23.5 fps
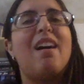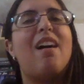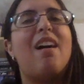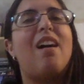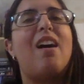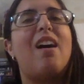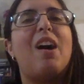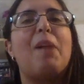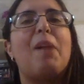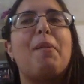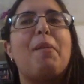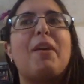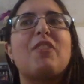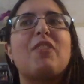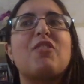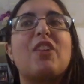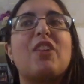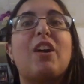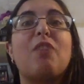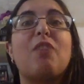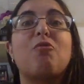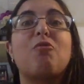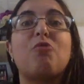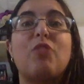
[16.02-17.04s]
I actually
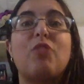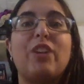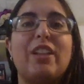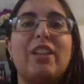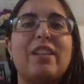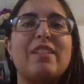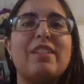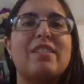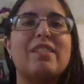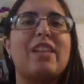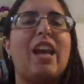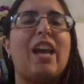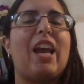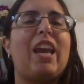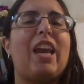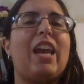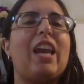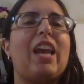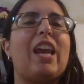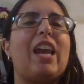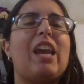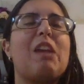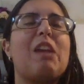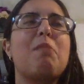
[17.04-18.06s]
got really sick
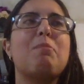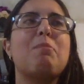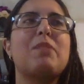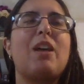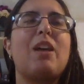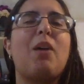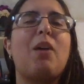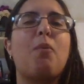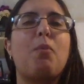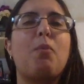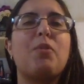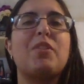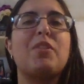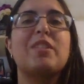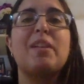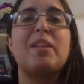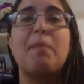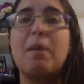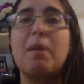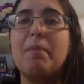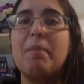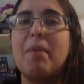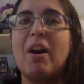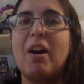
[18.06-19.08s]
and came down with a
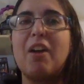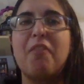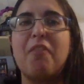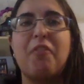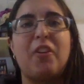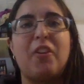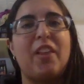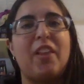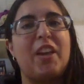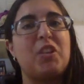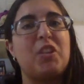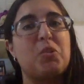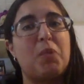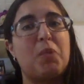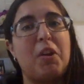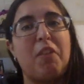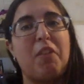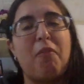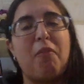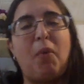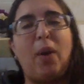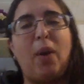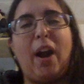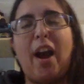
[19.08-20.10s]
stomach bug for like
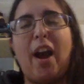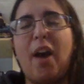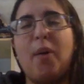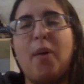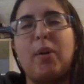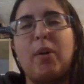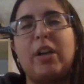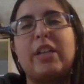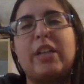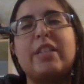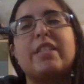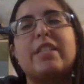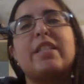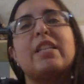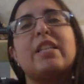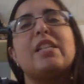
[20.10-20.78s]
24 hours.